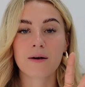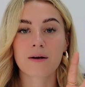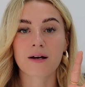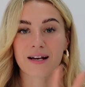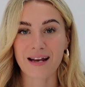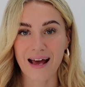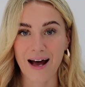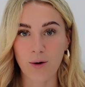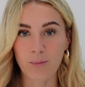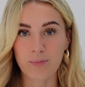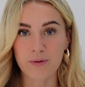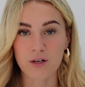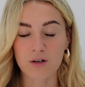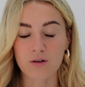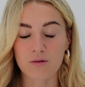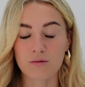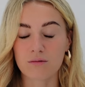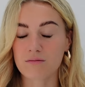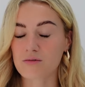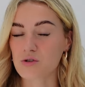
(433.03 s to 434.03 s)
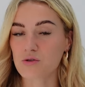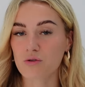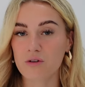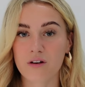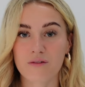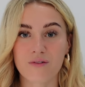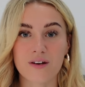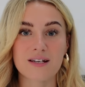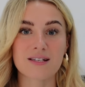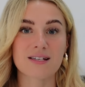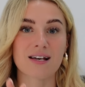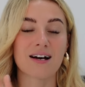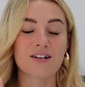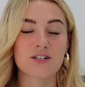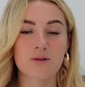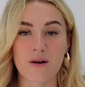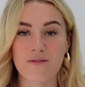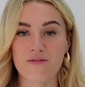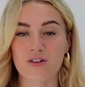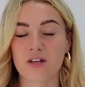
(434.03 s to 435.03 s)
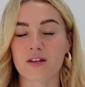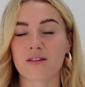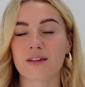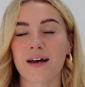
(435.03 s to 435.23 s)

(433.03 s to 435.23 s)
can help you sort your visa, do everything.